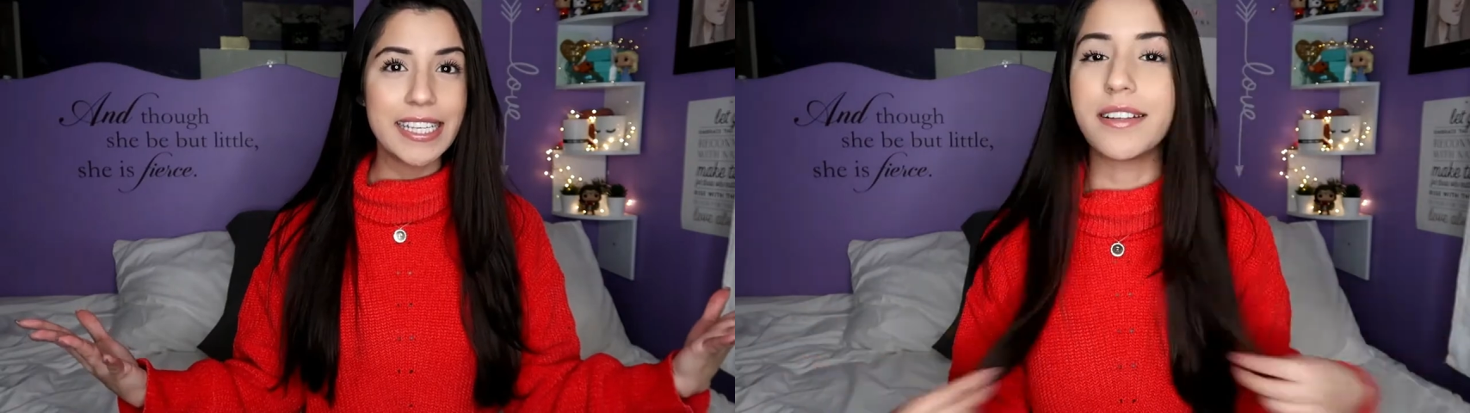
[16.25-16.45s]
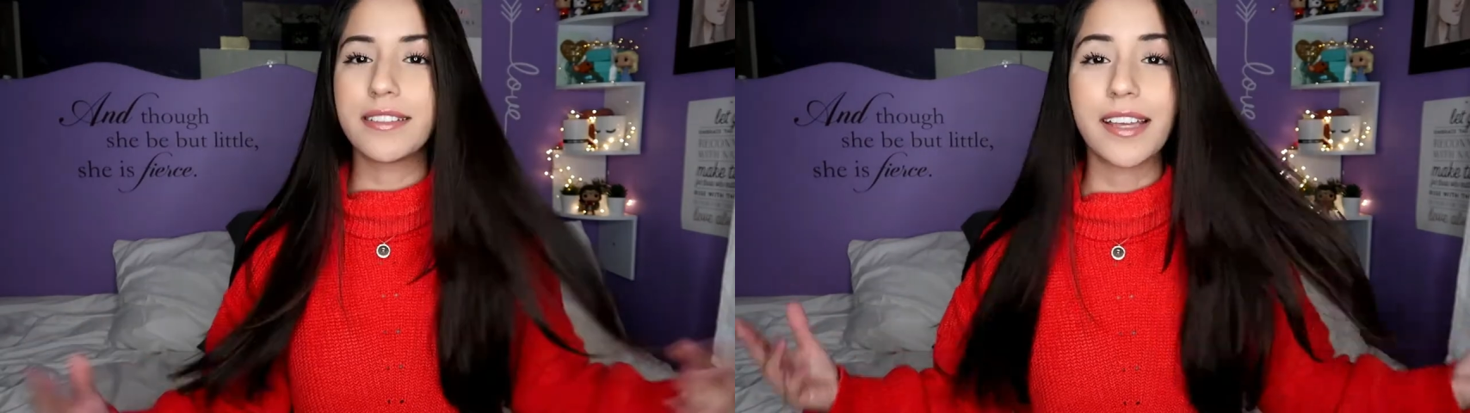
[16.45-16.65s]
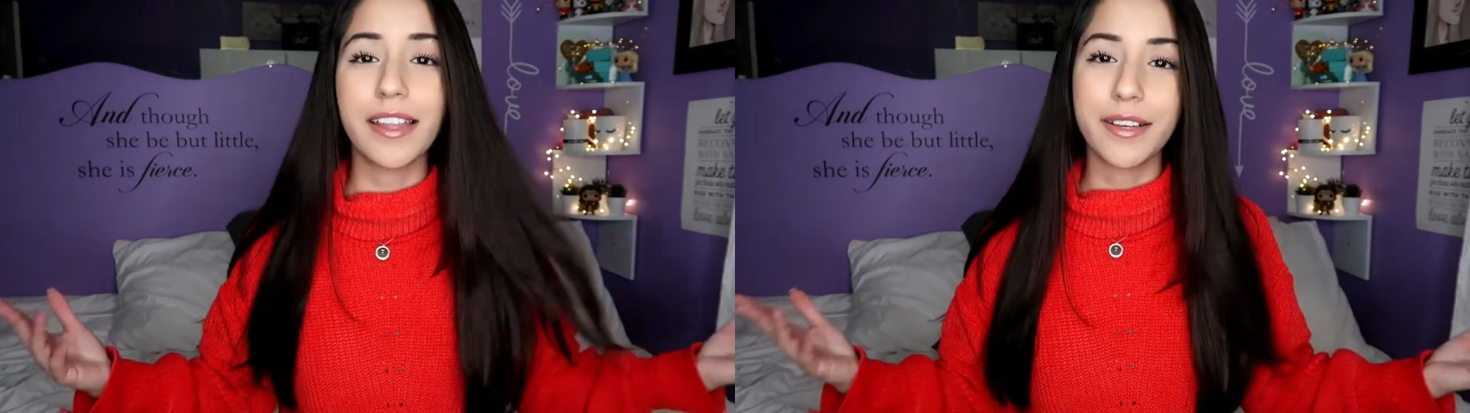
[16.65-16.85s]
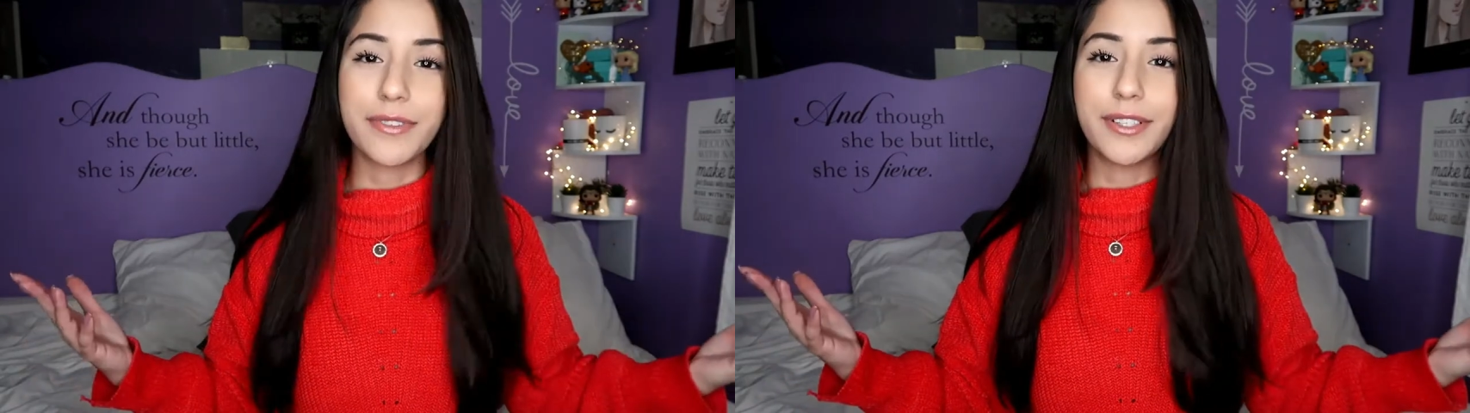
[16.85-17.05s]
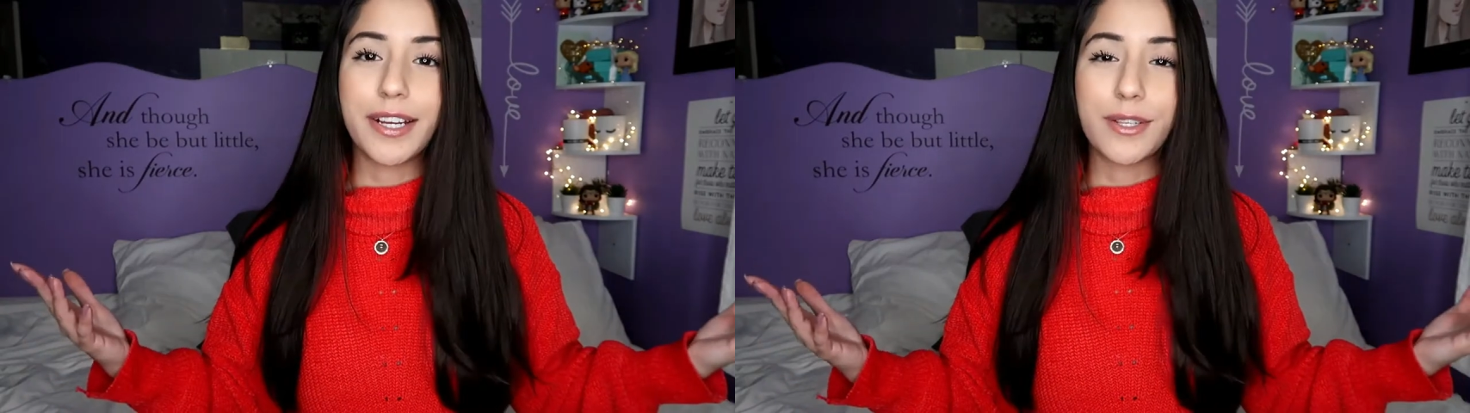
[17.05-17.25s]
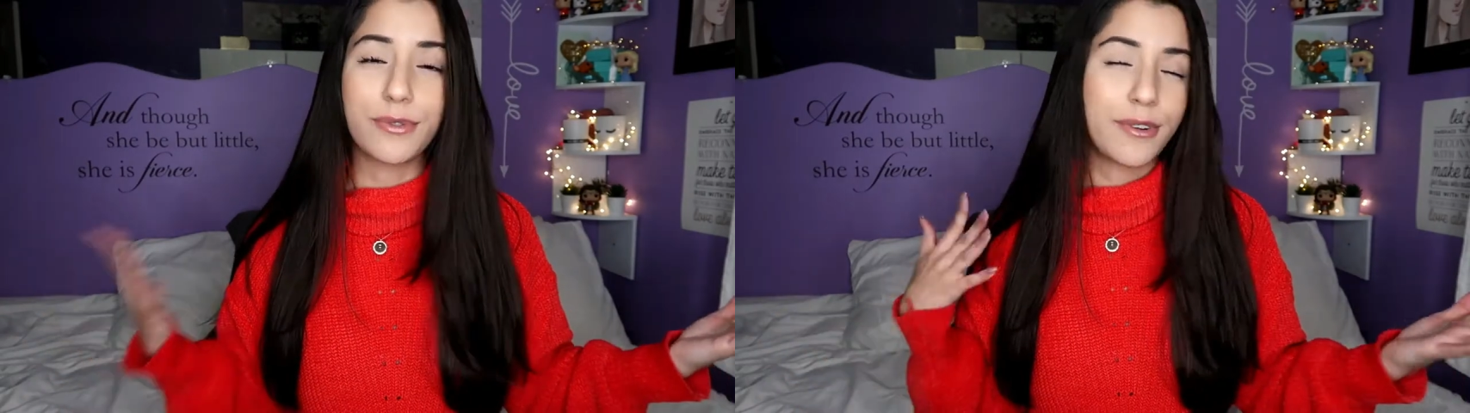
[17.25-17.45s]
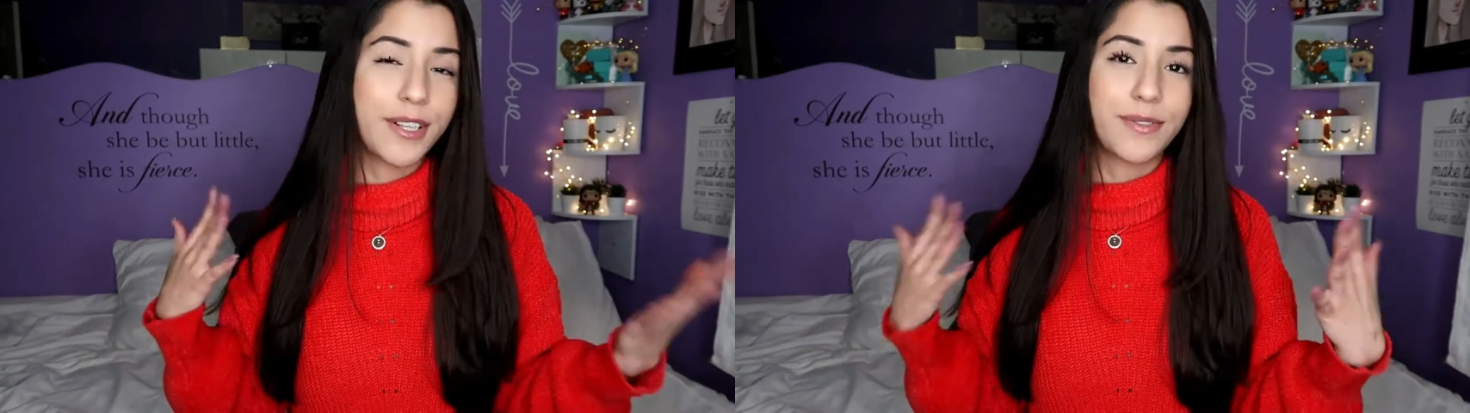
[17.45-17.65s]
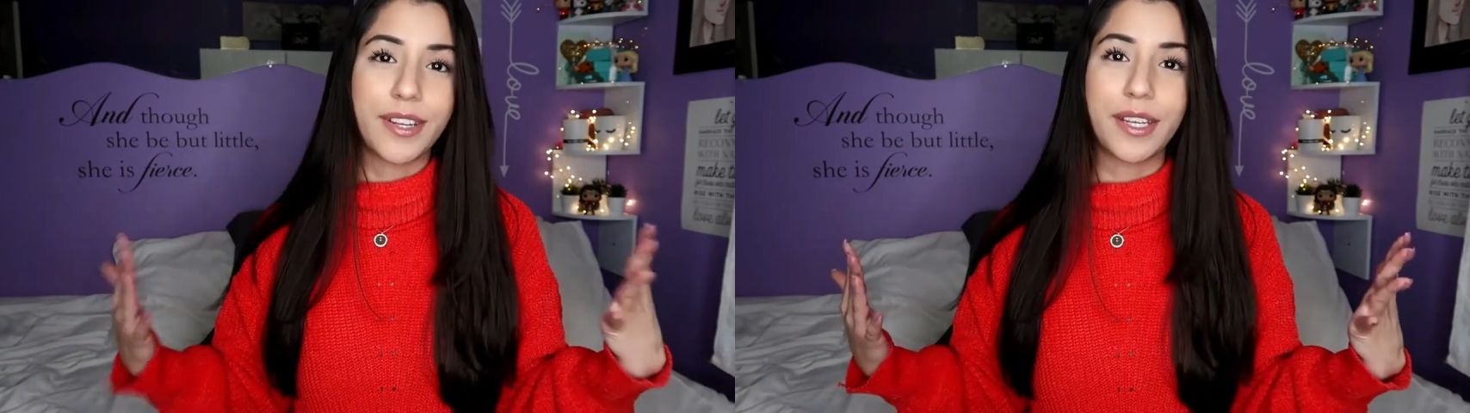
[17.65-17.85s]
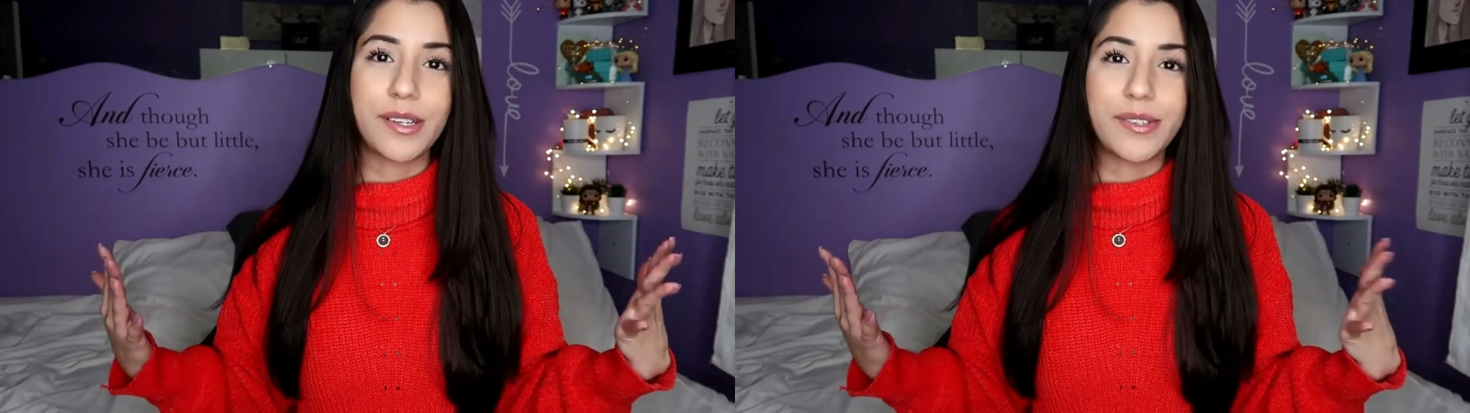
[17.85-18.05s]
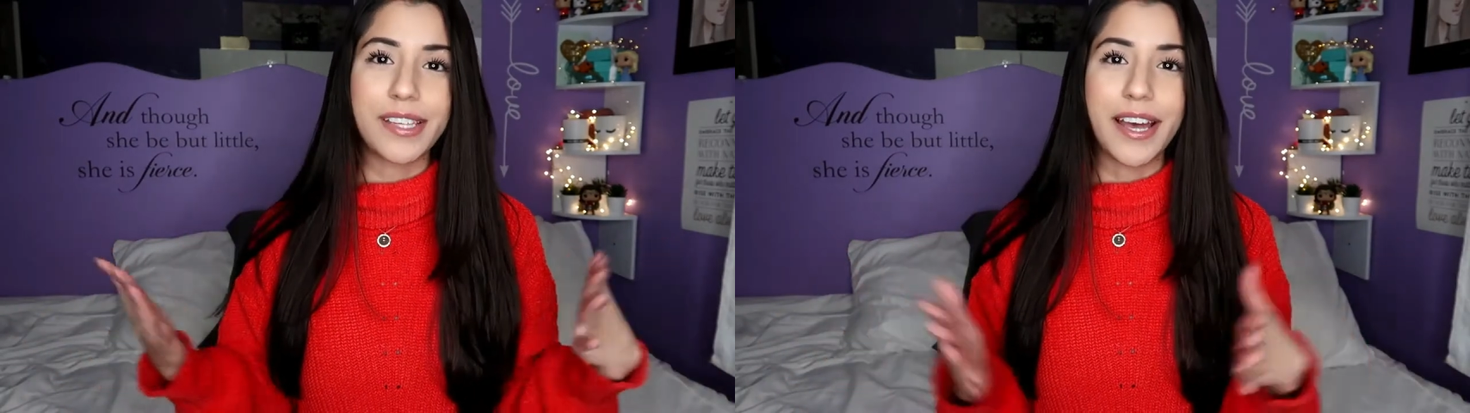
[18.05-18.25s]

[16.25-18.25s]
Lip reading: Honestly, I love when you guys request videos.